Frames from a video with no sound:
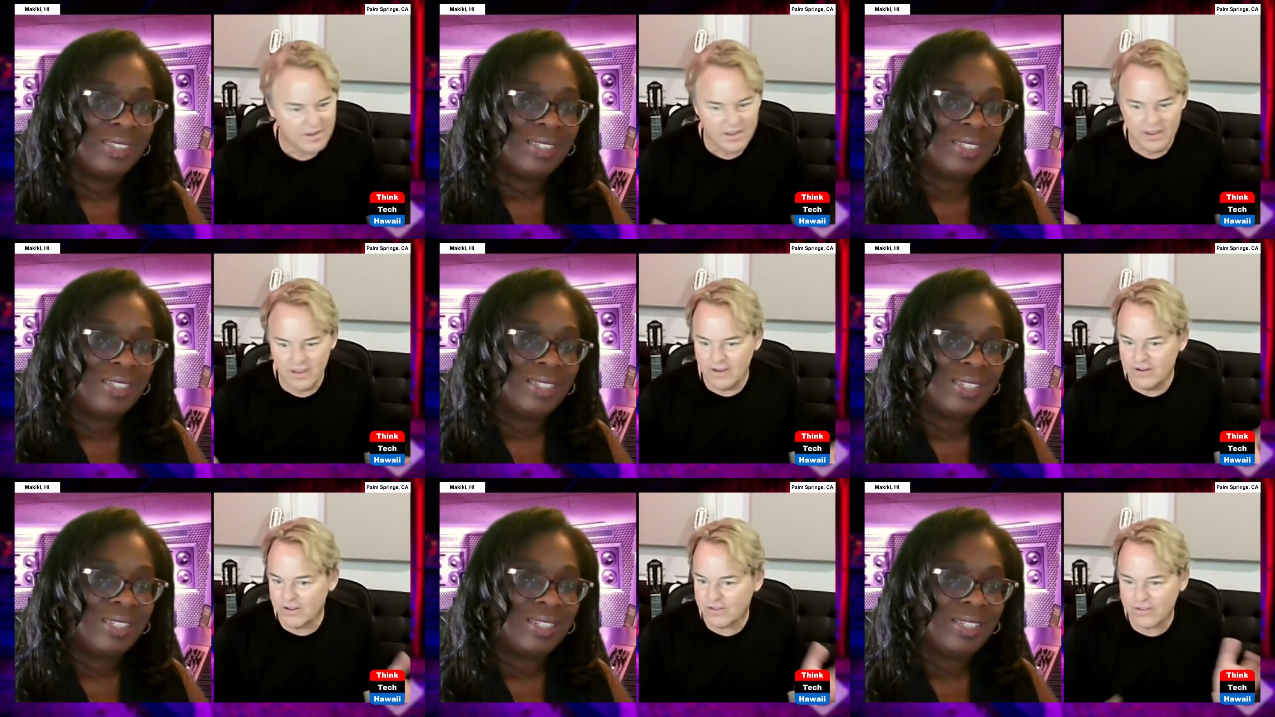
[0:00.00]

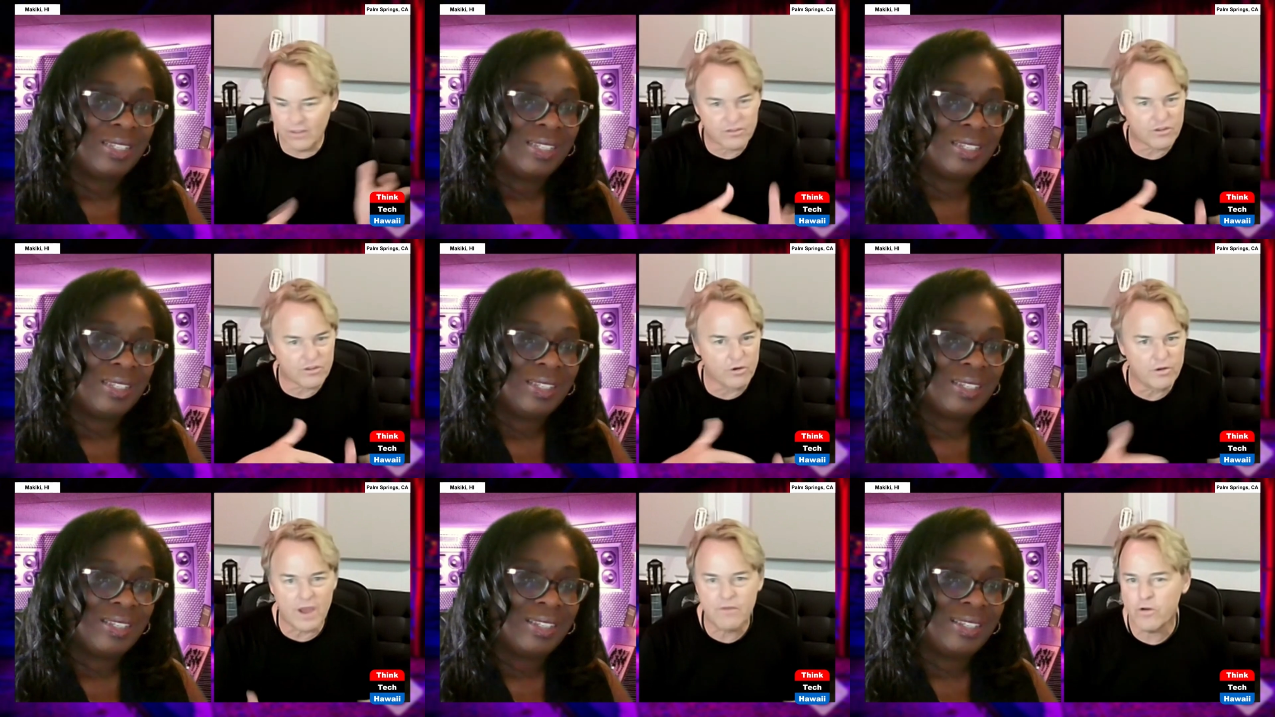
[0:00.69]
Speaker 1: he just is
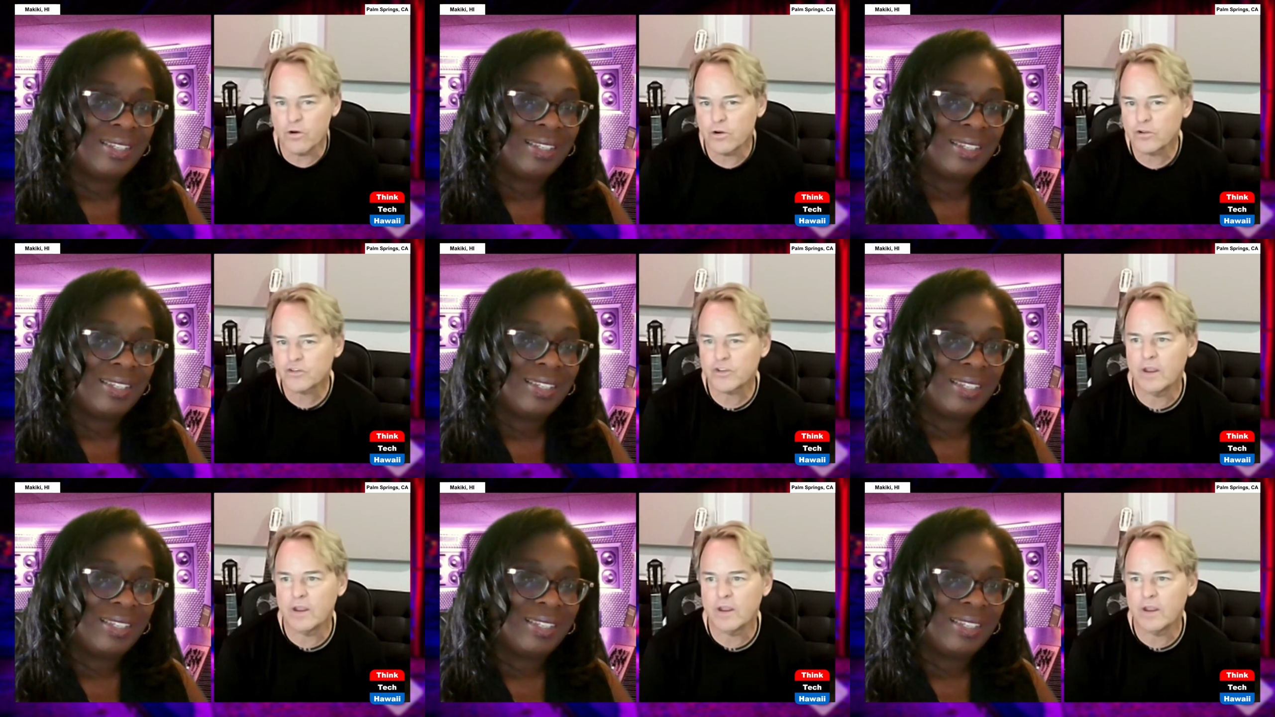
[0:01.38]
so diverse.